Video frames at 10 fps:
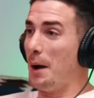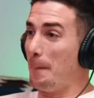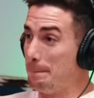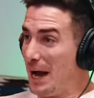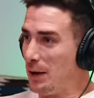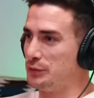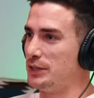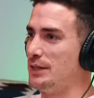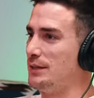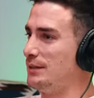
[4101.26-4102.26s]

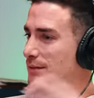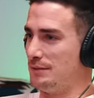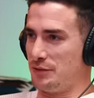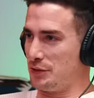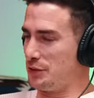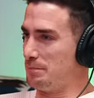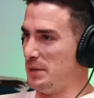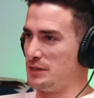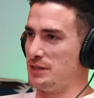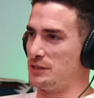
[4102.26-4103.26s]
about their
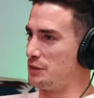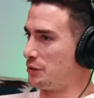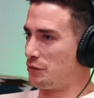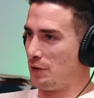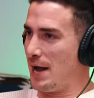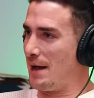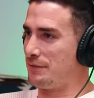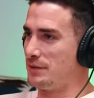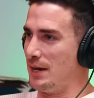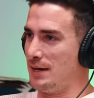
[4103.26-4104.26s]
business, their
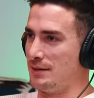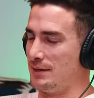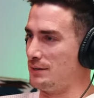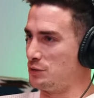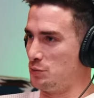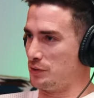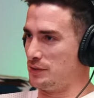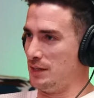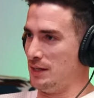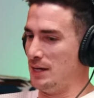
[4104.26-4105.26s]
craft, and it's cool to
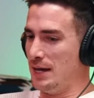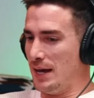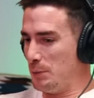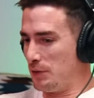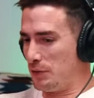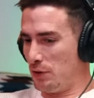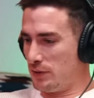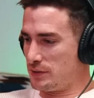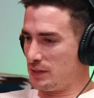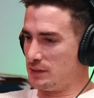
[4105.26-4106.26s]
see. And with
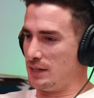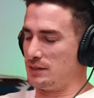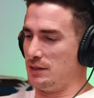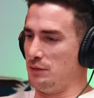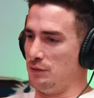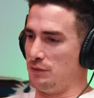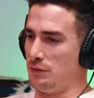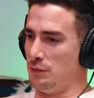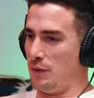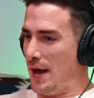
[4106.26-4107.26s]
all the success that
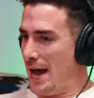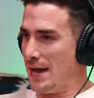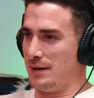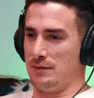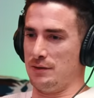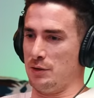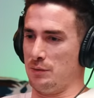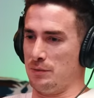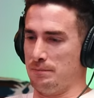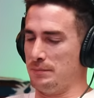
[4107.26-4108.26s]
you've had, and you
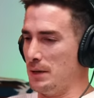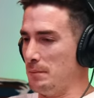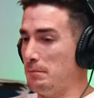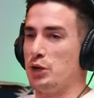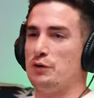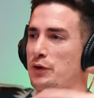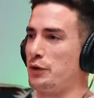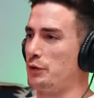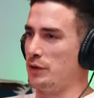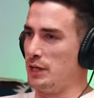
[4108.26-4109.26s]
know, the money you've
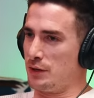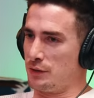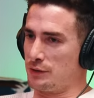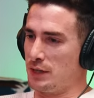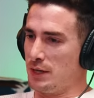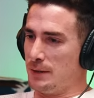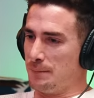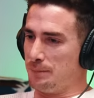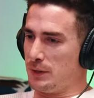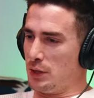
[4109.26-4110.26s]
earned over the years,
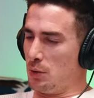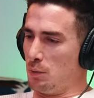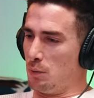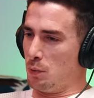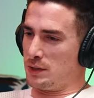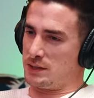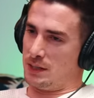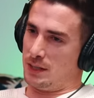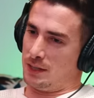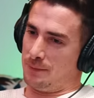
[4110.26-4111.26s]
you know, what's
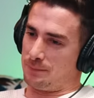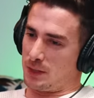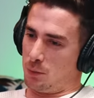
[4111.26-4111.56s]
the